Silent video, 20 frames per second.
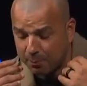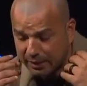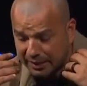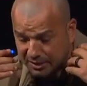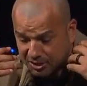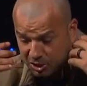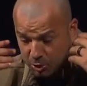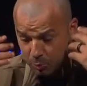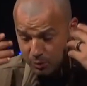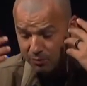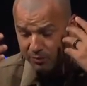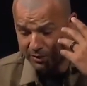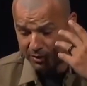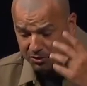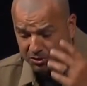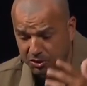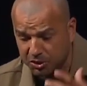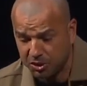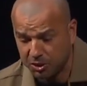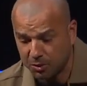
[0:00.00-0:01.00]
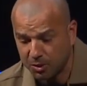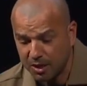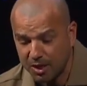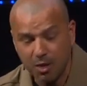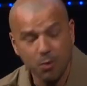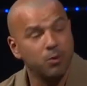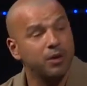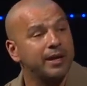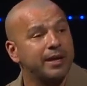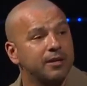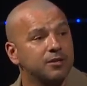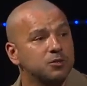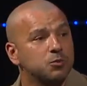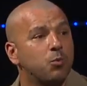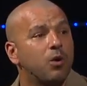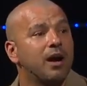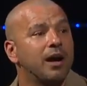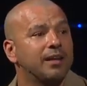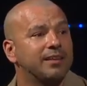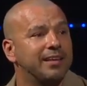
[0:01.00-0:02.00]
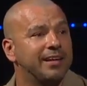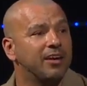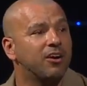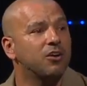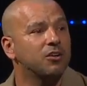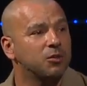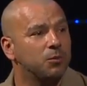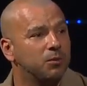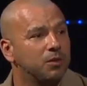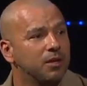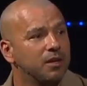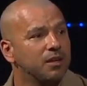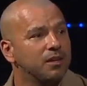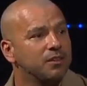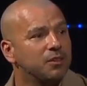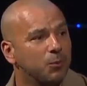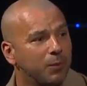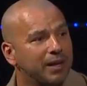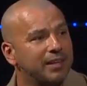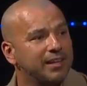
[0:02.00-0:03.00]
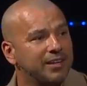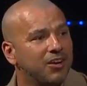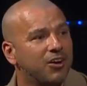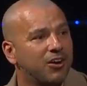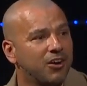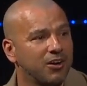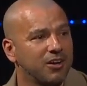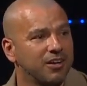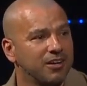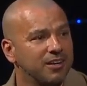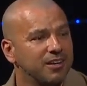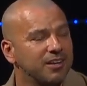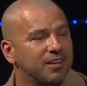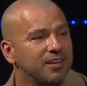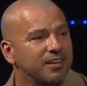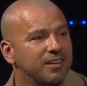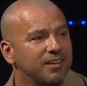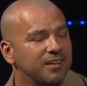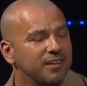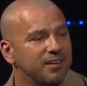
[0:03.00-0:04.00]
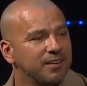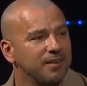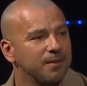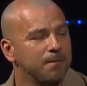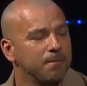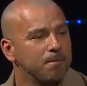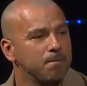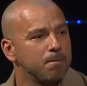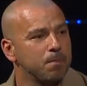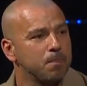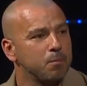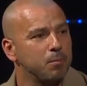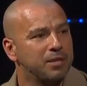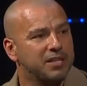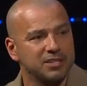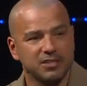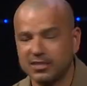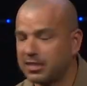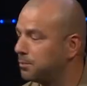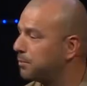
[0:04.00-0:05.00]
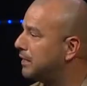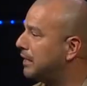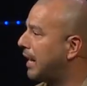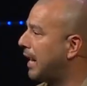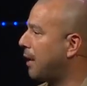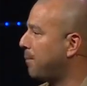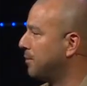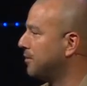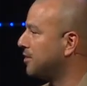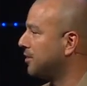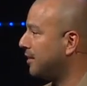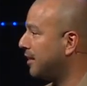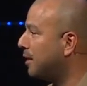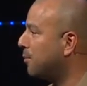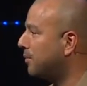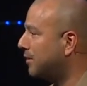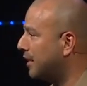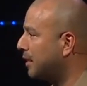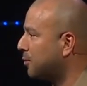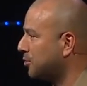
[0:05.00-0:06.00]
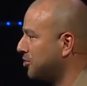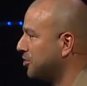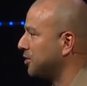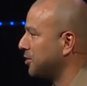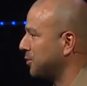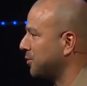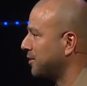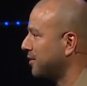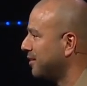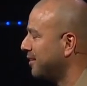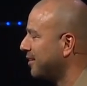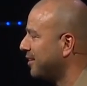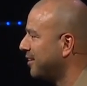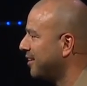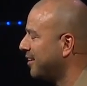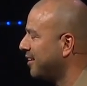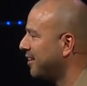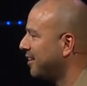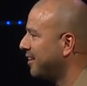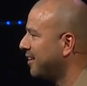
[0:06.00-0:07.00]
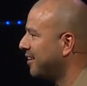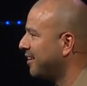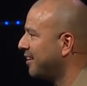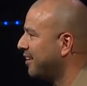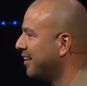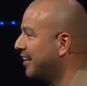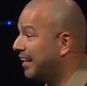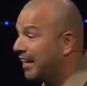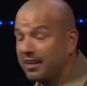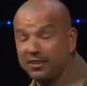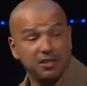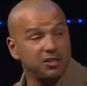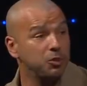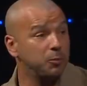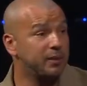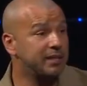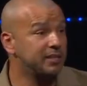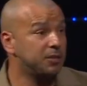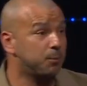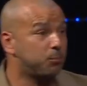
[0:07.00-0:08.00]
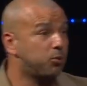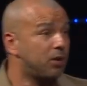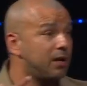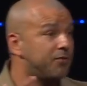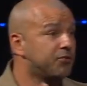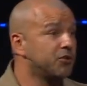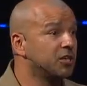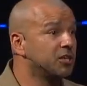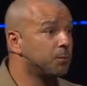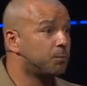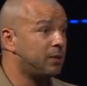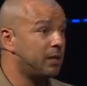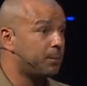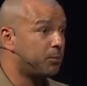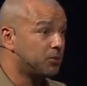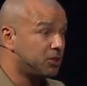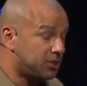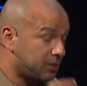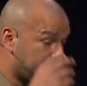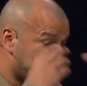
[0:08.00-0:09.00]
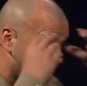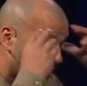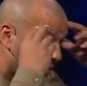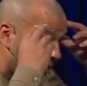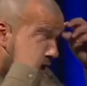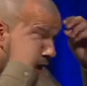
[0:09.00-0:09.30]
begins to reveal to you, well, here's why they are the way they are. Because something happened to them when they were children. And then you begin to pray for other people and you start to see,